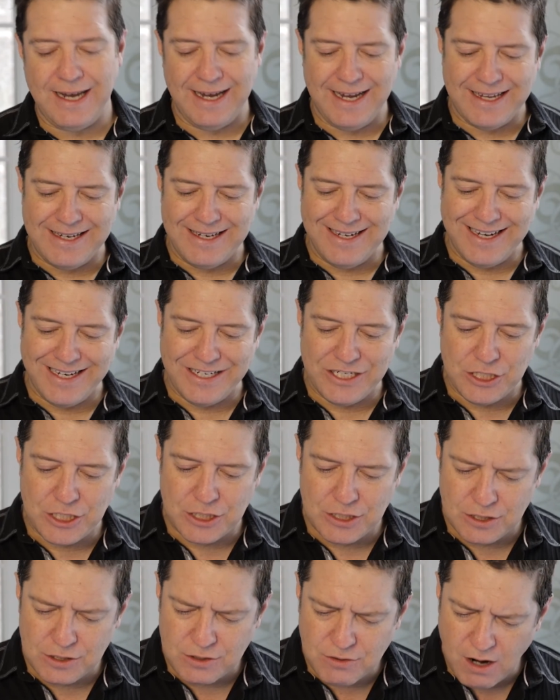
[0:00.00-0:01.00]
and
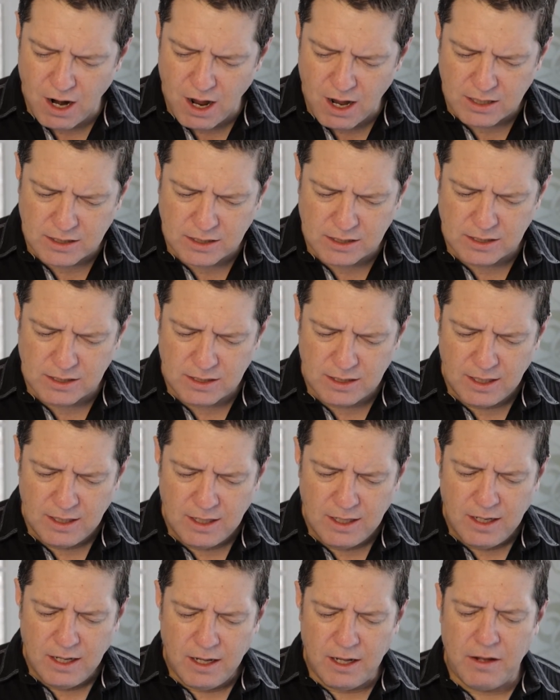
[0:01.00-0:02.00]
instructs.
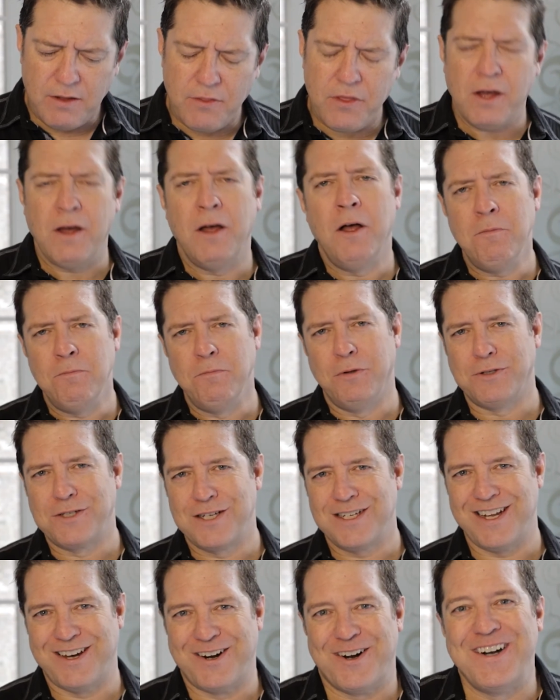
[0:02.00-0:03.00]
Uh, the humble
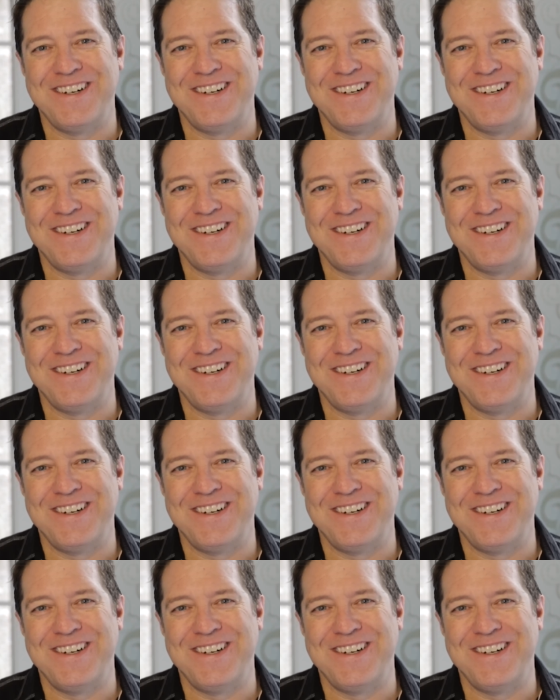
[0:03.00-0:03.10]
sinner,